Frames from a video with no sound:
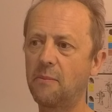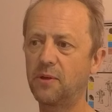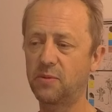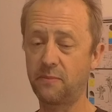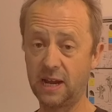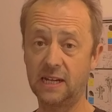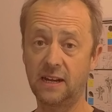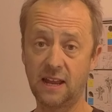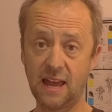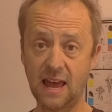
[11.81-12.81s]
but the
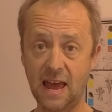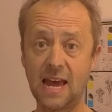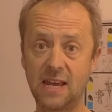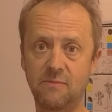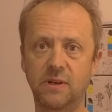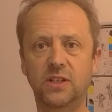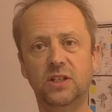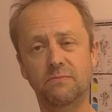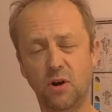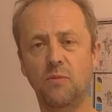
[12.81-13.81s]
main aim is
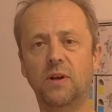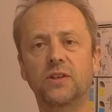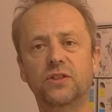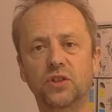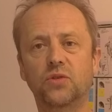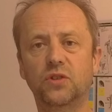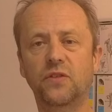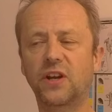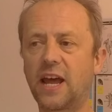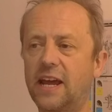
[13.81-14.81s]
to mobilise the joints
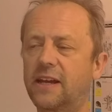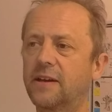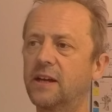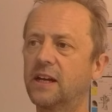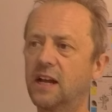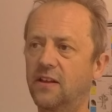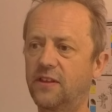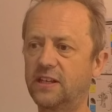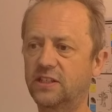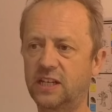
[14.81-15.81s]
of your neck.
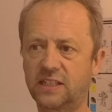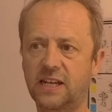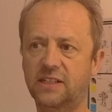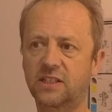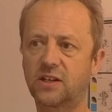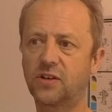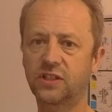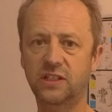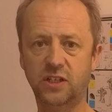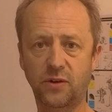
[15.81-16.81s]
There's 6
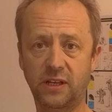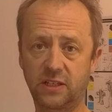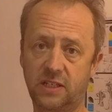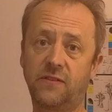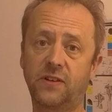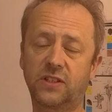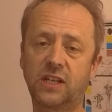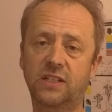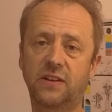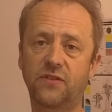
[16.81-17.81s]
exercises going in
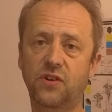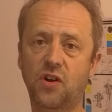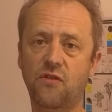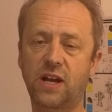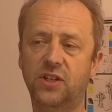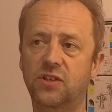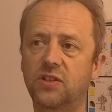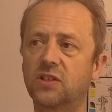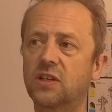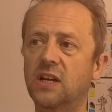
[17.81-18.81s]
6 different
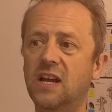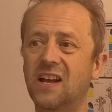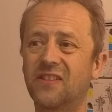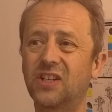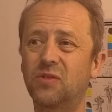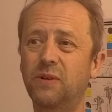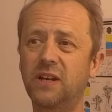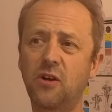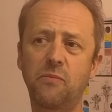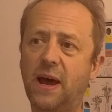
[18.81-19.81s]
directions. There should be
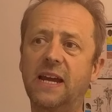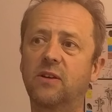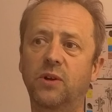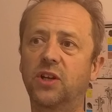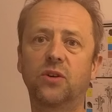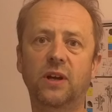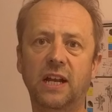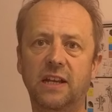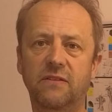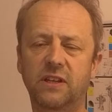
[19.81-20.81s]
no pain when you're doing
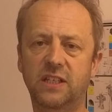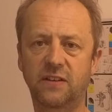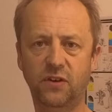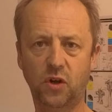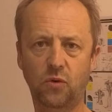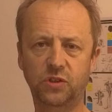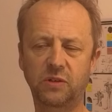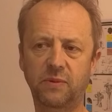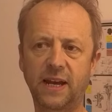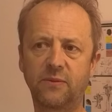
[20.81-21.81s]
any of this. If you're
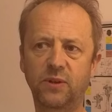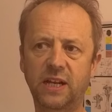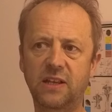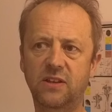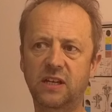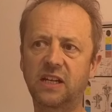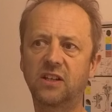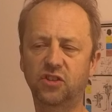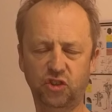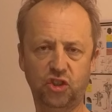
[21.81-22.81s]
causing pain with anything,
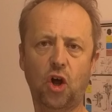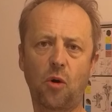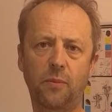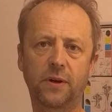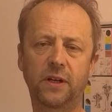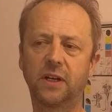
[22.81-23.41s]
stop,